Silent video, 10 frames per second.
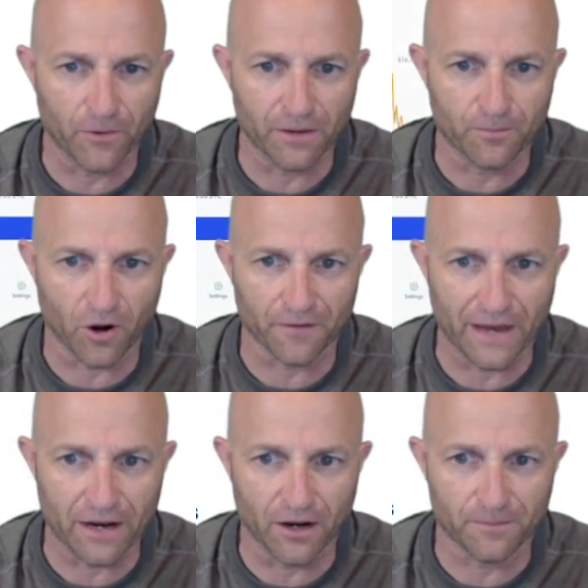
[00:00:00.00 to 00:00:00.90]
we had brought
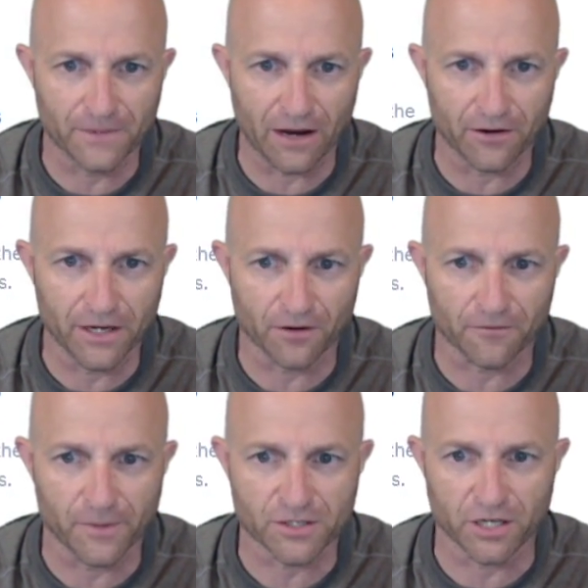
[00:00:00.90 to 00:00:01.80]
that up down here
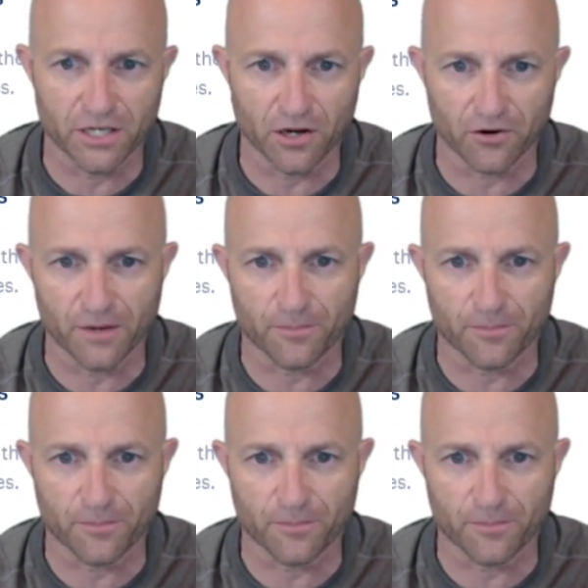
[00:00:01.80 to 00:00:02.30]
from a security